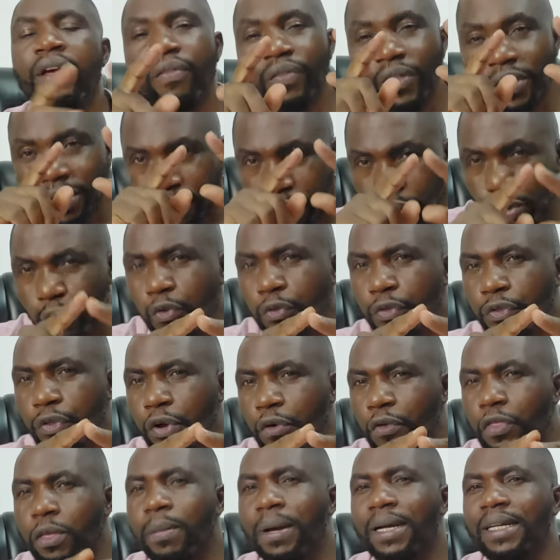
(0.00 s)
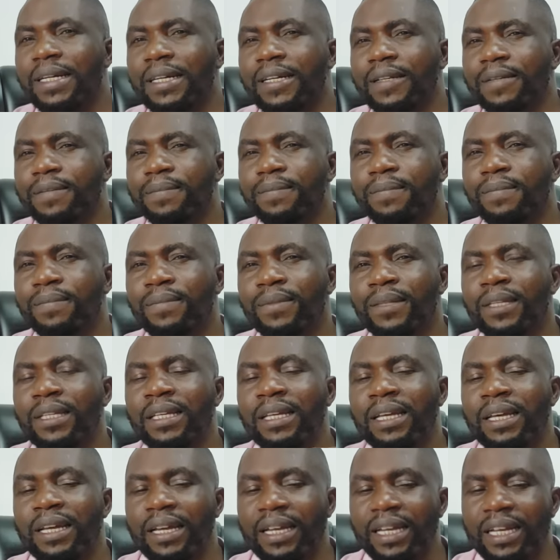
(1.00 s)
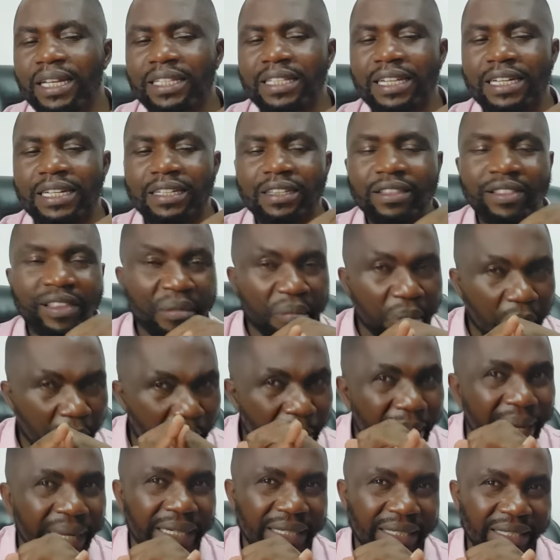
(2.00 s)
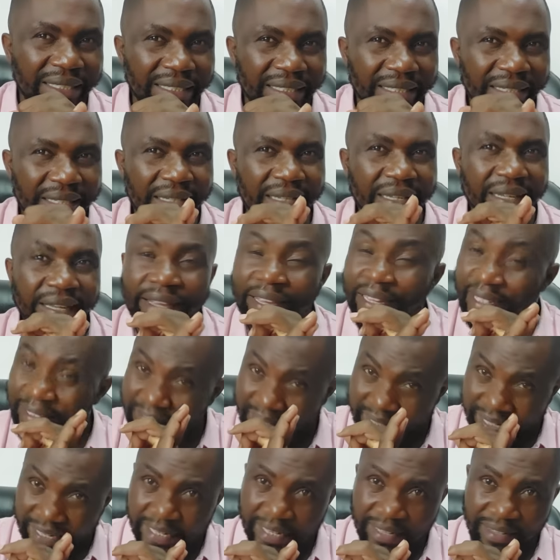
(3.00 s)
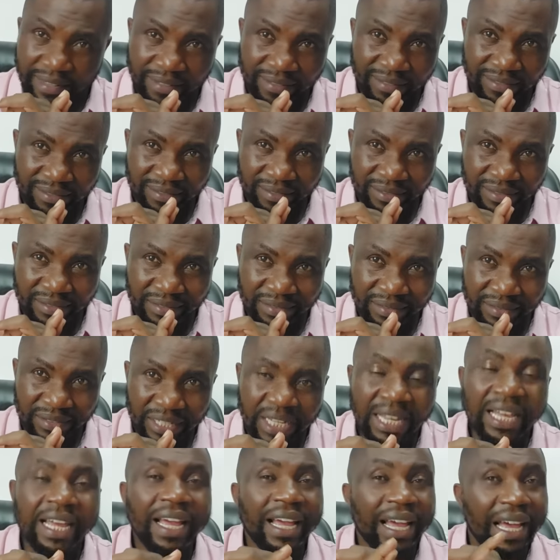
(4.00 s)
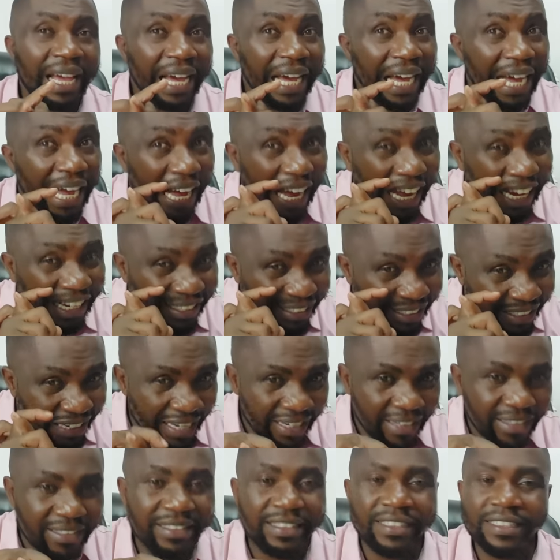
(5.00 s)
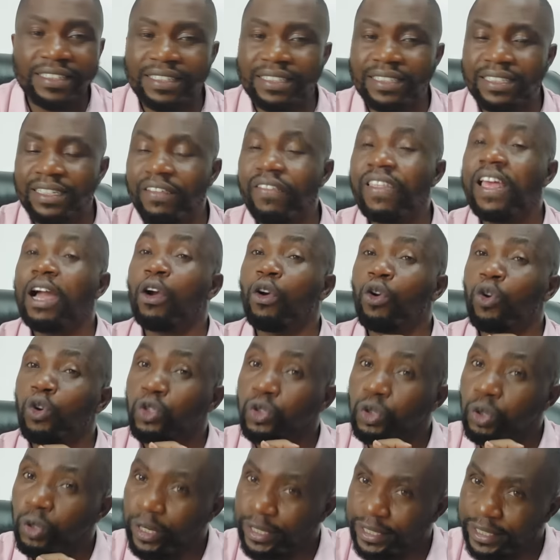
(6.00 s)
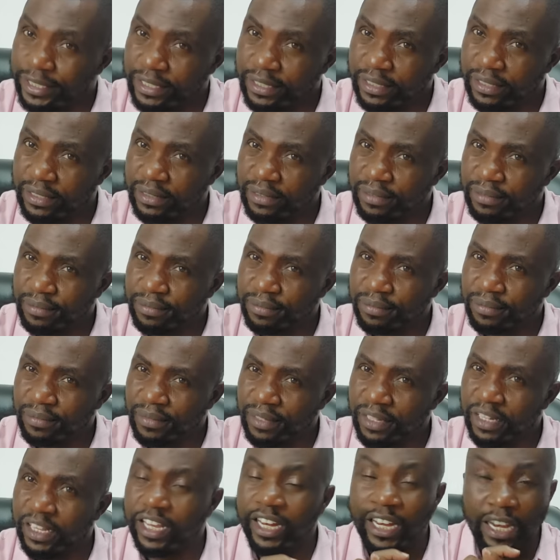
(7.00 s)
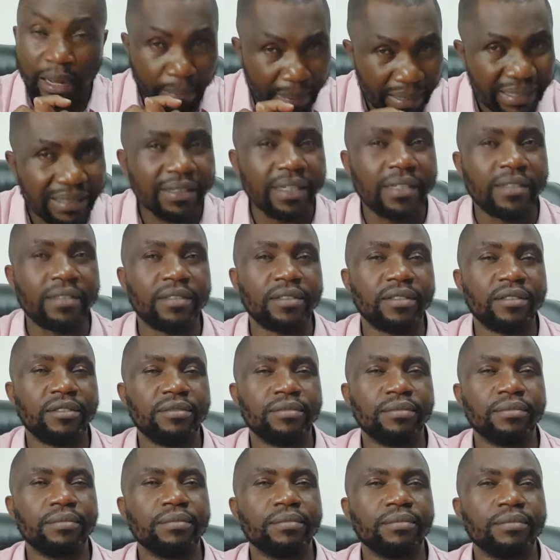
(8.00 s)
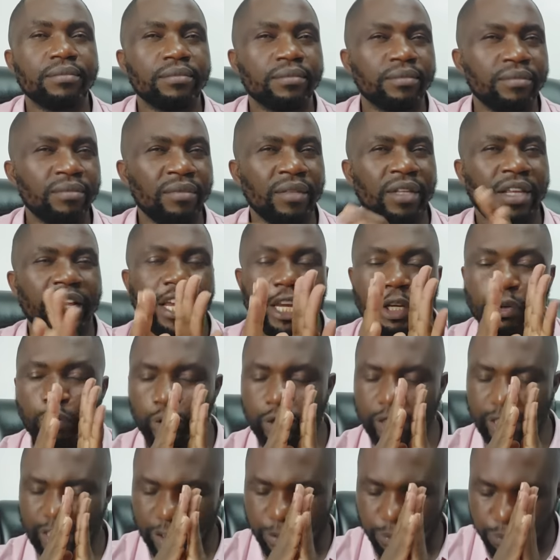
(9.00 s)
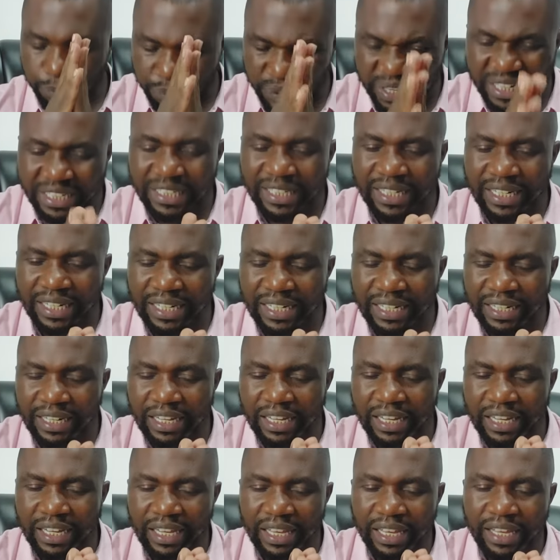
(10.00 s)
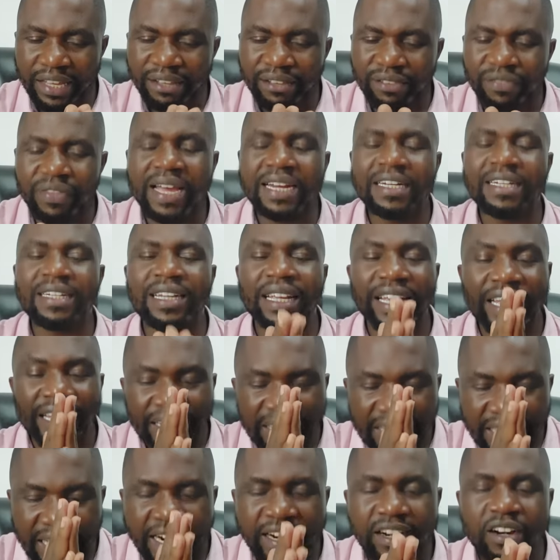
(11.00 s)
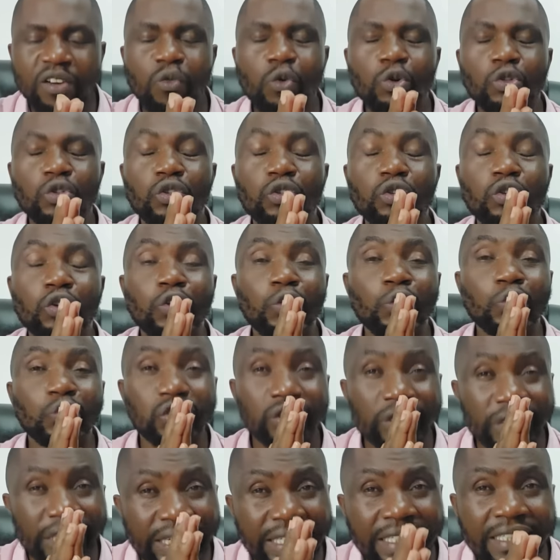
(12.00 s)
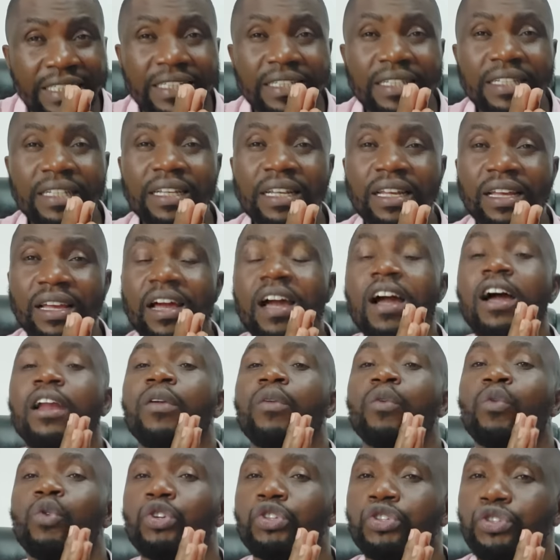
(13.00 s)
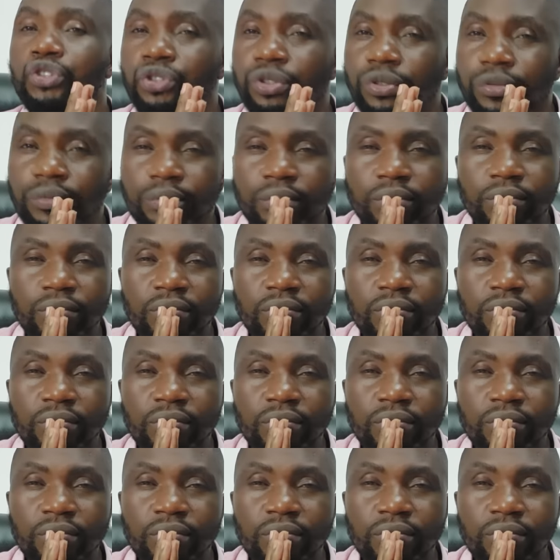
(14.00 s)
The truth of the matter is that the moment Israel attacked their consulate in Damascus, it was expected that Iran was not going to sit and watch.